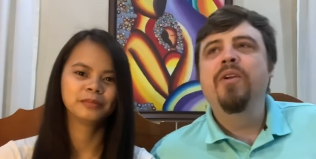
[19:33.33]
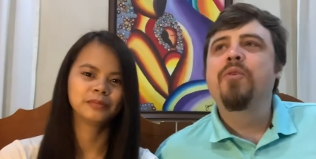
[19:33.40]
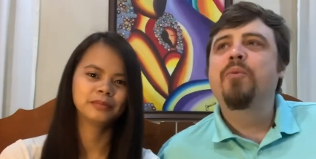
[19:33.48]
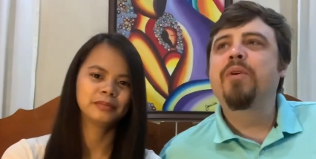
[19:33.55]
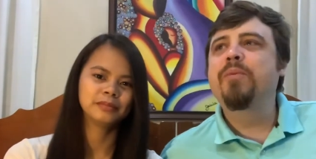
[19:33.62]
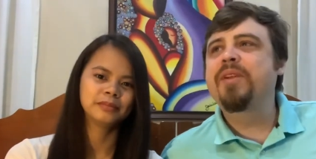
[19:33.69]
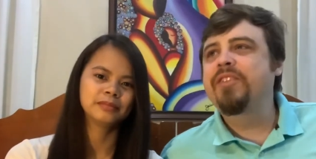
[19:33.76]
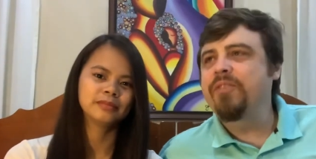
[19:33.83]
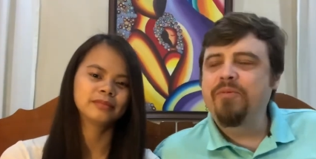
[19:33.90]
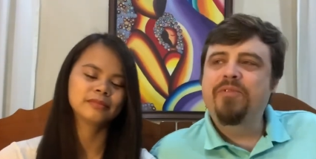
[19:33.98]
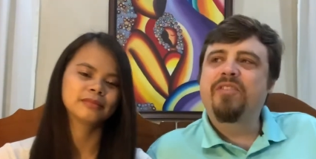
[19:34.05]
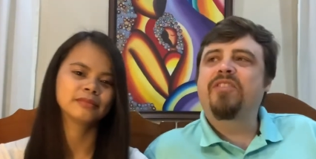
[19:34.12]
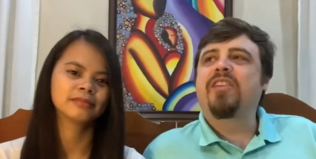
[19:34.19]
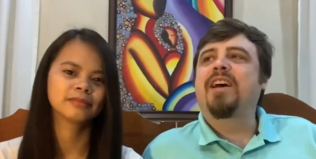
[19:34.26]
Speaker 1: when we do
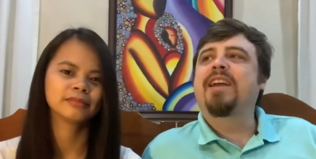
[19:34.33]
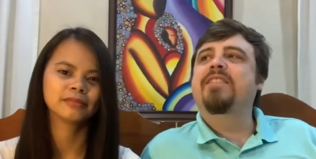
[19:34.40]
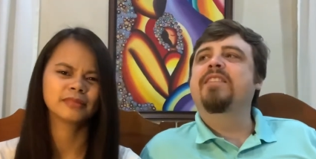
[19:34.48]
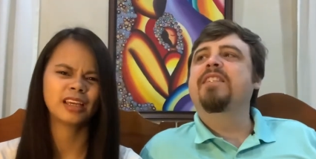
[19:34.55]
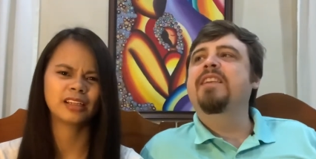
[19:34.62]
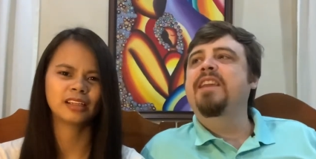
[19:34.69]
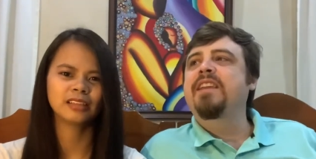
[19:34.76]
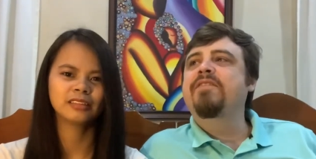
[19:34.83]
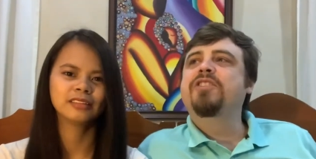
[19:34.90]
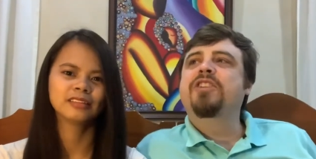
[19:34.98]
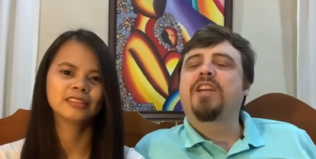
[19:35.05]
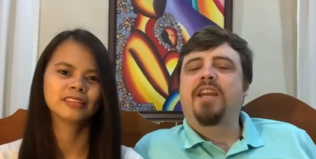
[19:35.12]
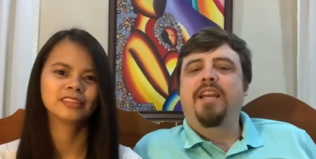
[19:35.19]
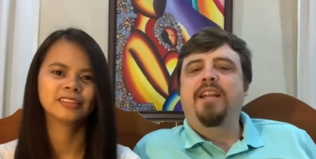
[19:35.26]
decide to leave
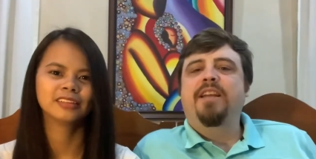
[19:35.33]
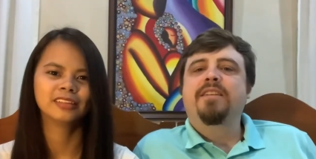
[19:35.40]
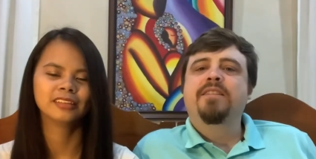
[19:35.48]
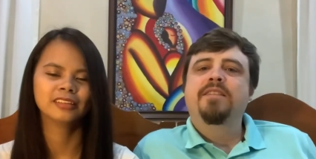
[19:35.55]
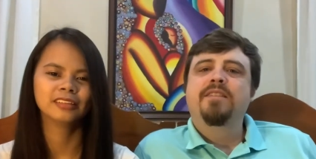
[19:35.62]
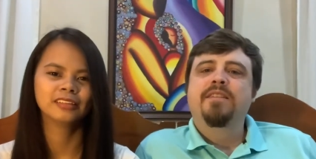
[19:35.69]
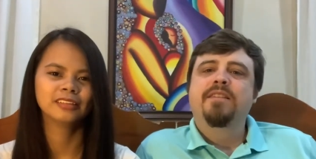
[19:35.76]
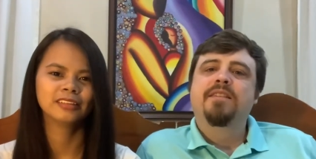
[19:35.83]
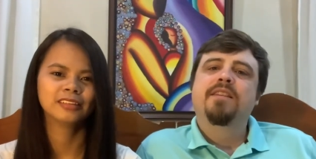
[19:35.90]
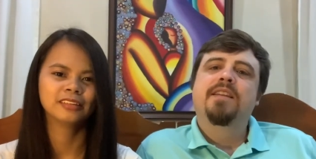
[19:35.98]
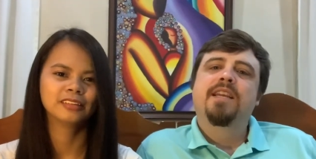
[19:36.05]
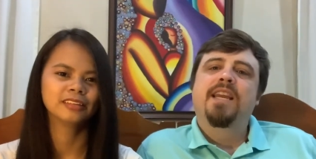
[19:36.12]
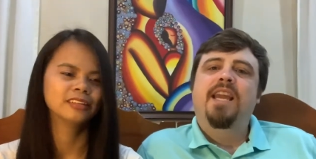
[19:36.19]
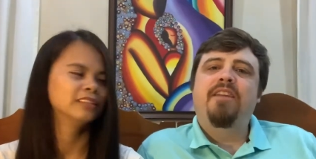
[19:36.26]
China,
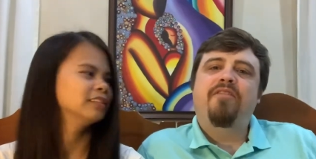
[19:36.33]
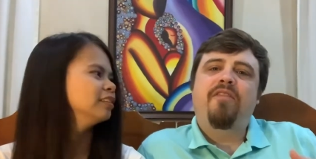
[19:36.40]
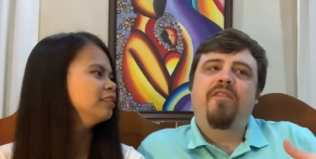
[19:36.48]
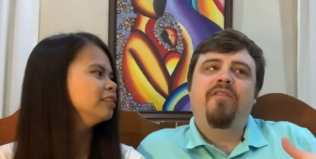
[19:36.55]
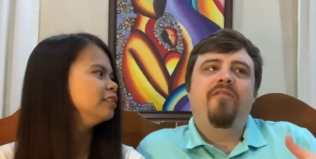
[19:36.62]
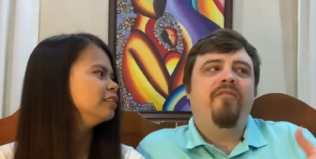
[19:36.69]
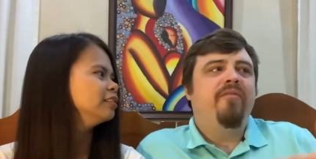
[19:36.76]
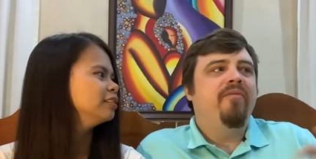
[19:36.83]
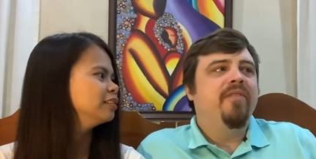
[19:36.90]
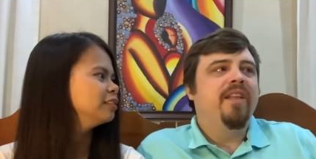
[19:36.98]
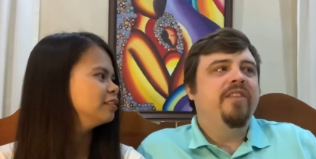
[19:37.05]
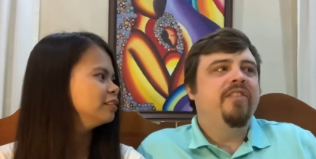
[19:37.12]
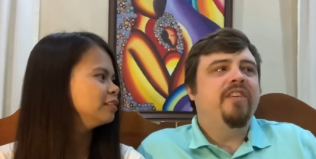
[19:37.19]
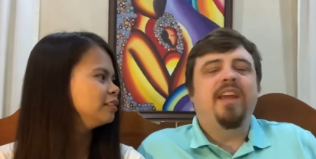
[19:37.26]
if
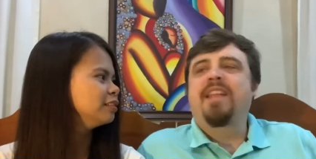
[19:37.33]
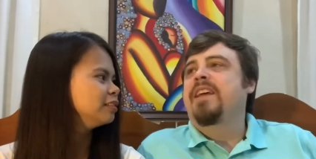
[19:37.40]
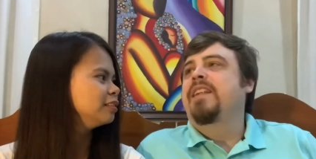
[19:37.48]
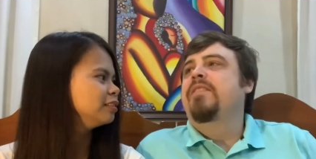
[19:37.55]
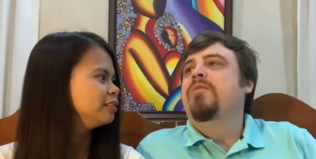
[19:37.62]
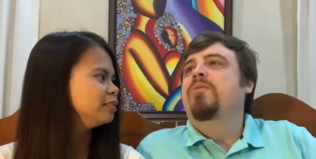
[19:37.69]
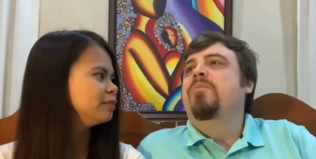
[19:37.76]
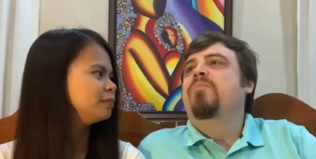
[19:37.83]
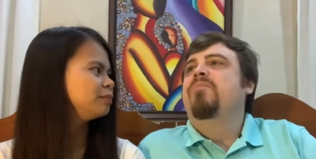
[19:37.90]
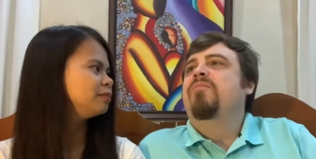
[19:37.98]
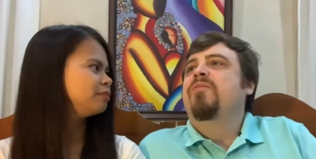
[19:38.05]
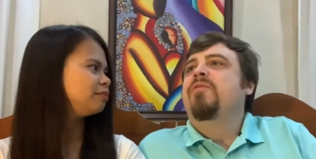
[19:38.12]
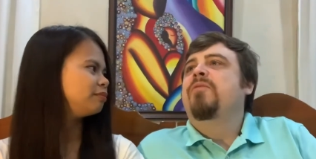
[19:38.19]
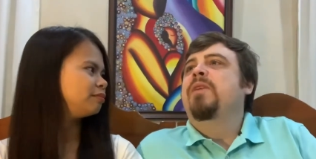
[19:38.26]
let's say that
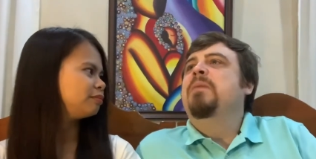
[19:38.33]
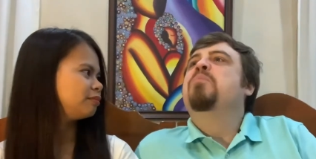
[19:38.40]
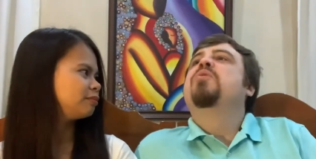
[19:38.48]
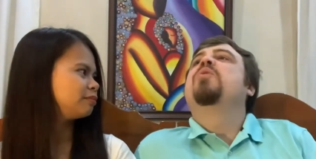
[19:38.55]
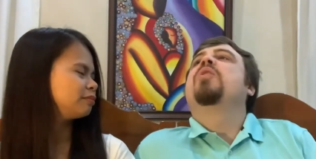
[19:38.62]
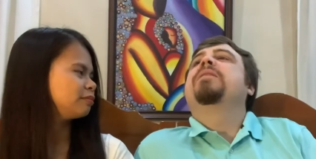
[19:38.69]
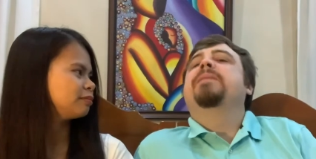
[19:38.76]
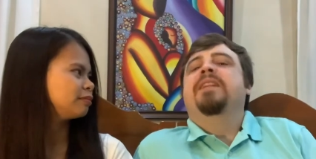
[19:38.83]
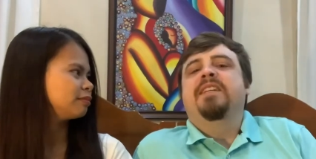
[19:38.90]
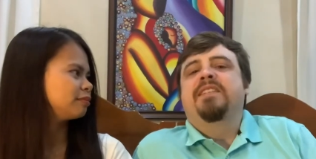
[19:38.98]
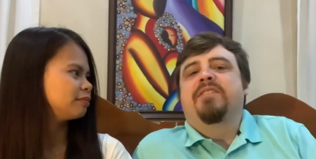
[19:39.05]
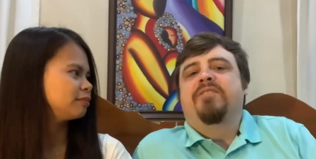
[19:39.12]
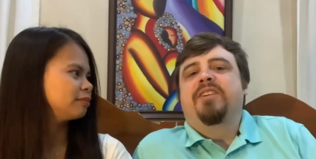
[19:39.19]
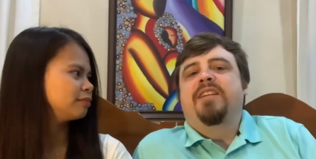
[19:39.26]
employment isn't
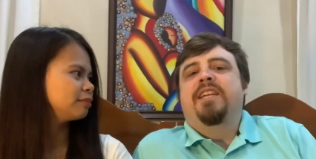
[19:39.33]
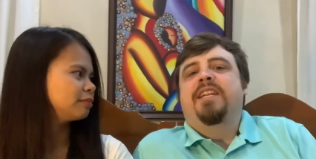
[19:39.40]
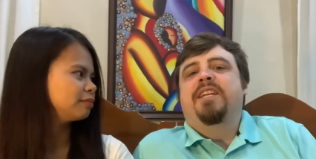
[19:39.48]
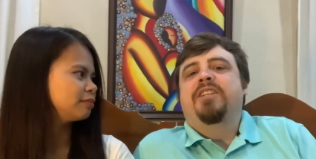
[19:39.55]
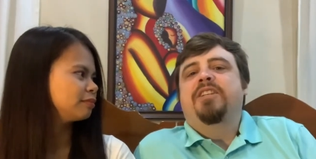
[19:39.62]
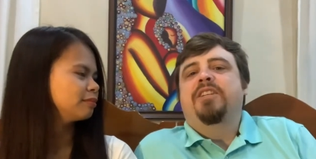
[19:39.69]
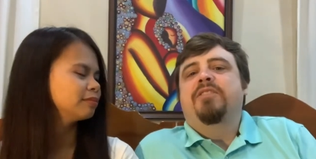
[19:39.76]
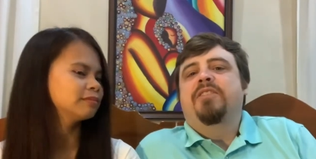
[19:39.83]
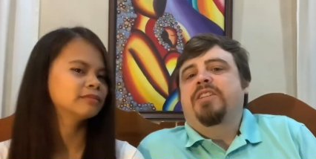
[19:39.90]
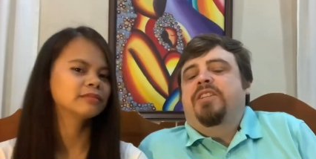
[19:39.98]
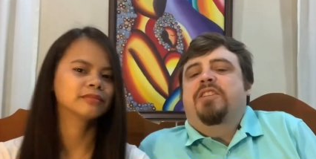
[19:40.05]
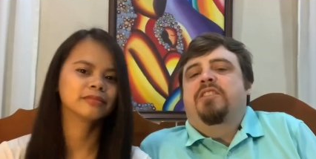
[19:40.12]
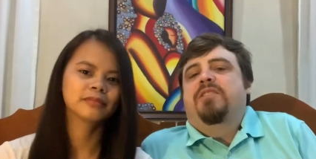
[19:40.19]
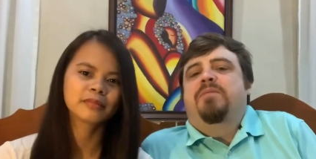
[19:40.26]
really an issue, let's
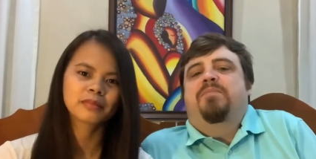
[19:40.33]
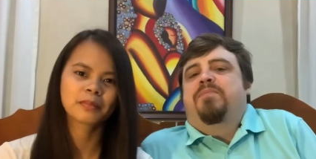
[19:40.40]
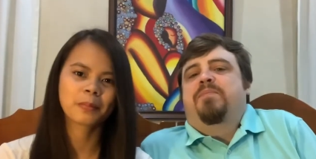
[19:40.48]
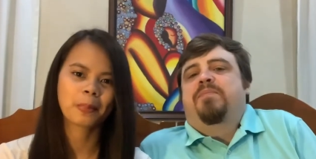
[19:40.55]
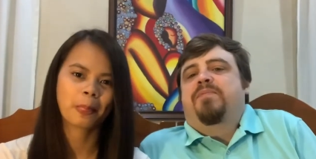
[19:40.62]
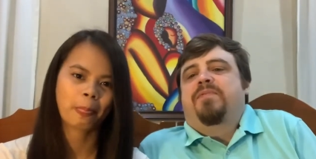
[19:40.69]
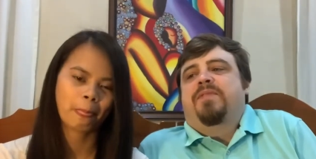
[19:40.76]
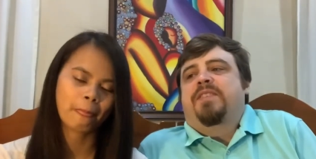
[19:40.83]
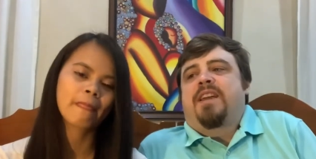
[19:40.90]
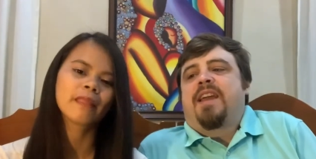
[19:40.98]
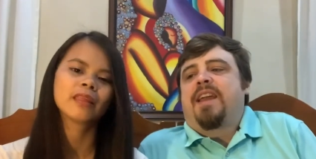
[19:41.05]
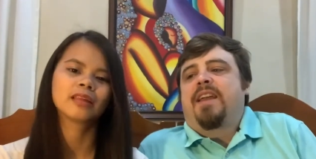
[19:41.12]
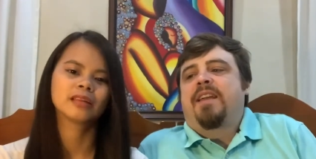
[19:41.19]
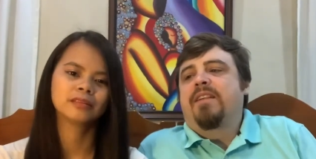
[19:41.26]
just
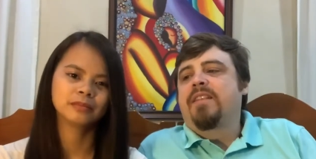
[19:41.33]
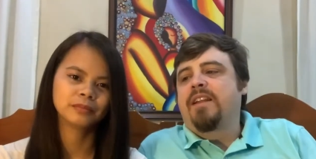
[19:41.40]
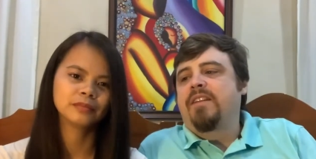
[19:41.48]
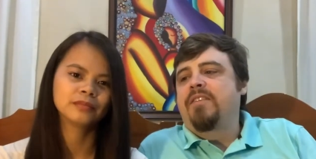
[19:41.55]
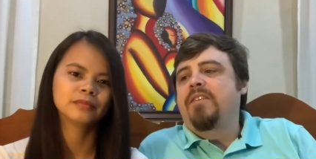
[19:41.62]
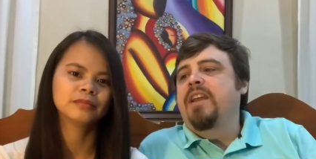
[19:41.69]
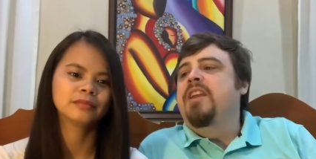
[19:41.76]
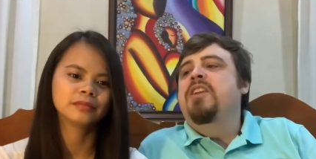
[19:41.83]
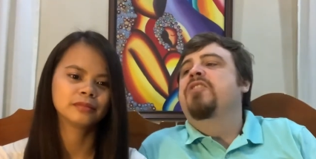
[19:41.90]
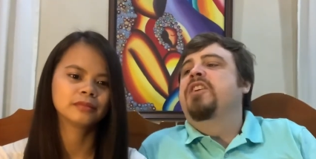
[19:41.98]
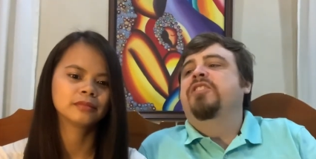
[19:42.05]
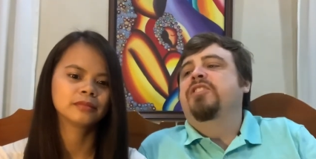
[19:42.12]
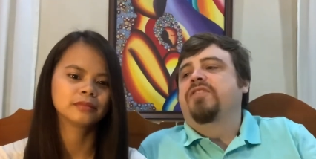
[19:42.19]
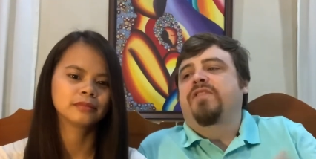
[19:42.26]
say that you could
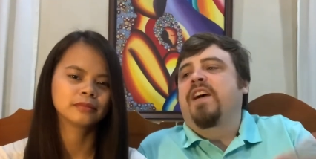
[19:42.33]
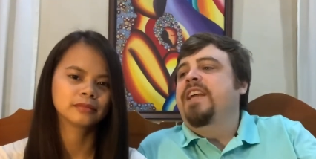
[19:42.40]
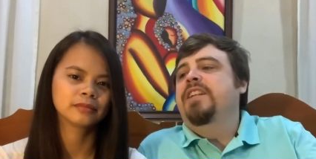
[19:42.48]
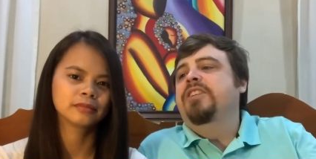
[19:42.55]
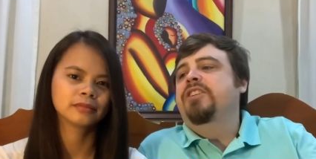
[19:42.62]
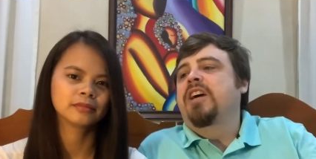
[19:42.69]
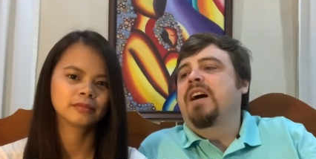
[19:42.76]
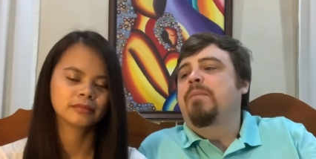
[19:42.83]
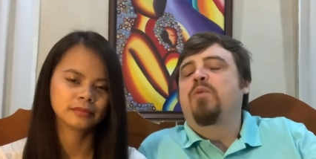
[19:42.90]
just find a job